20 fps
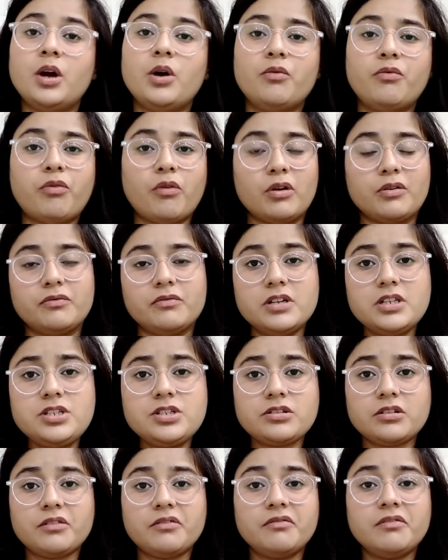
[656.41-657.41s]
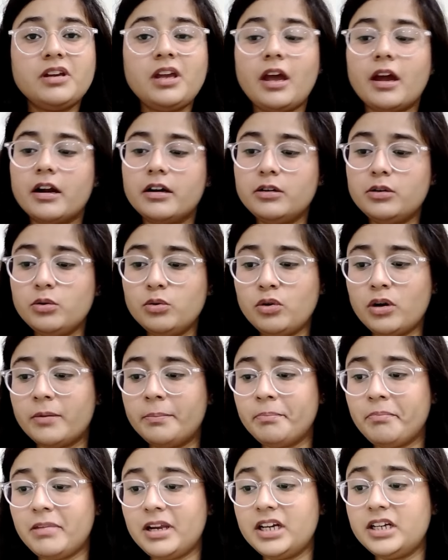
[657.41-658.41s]
for which we had to
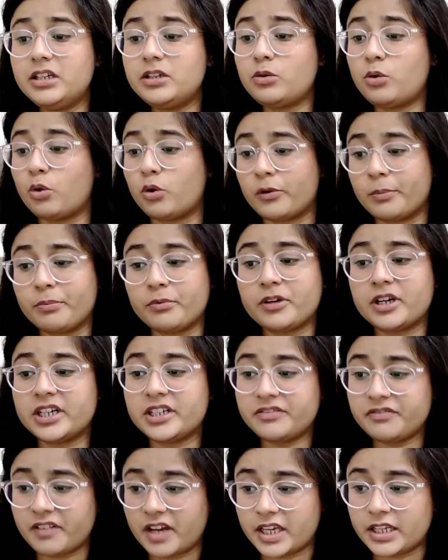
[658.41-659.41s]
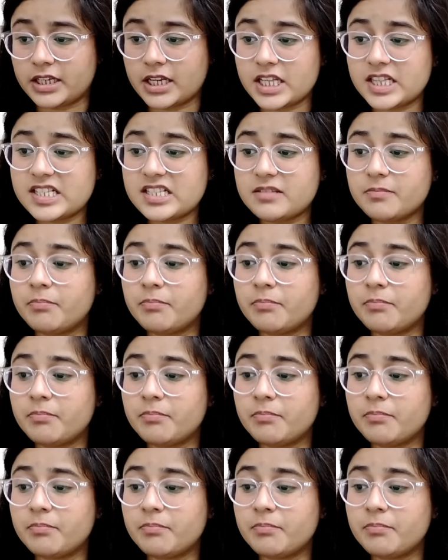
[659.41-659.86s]
complete corporate finance,